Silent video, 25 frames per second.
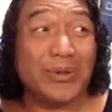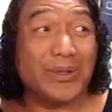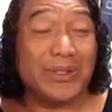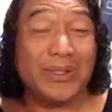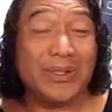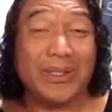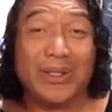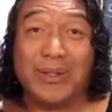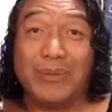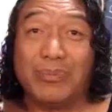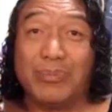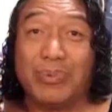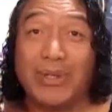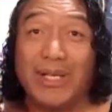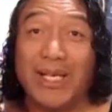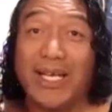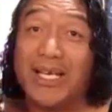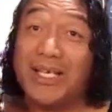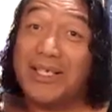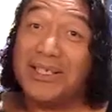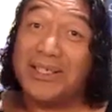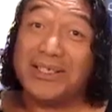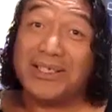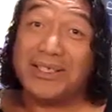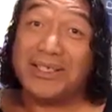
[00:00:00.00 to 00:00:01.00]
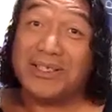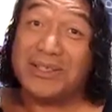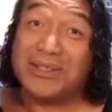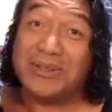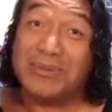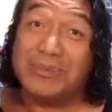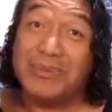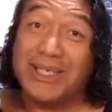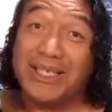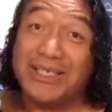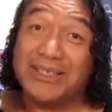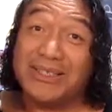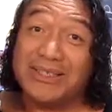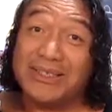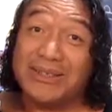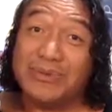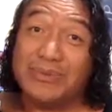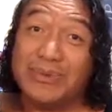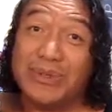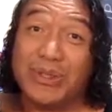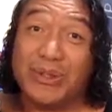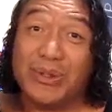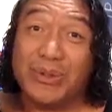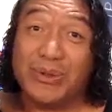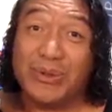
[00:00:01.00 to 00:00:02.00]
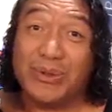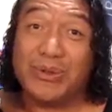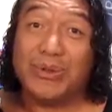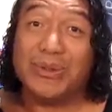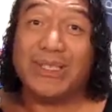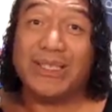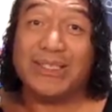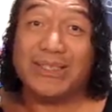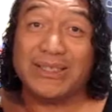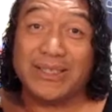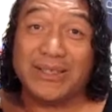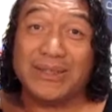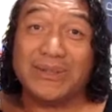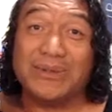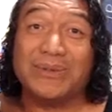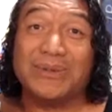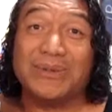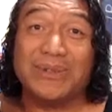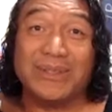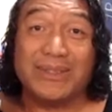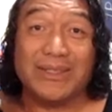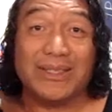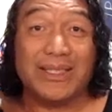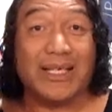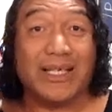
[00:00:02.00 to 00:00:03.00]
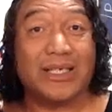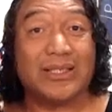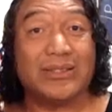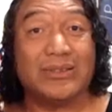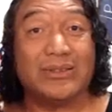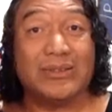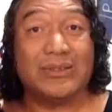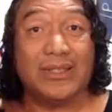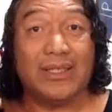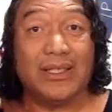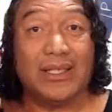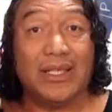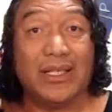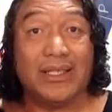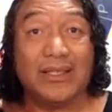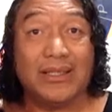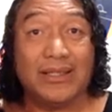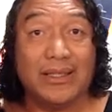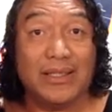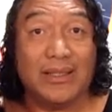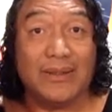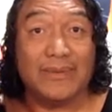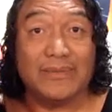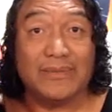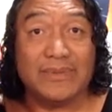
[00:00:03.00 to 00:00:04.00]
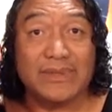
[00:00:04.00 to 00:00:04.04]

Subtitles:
another planet, another dimension, we hold each other in the dark till the light comes.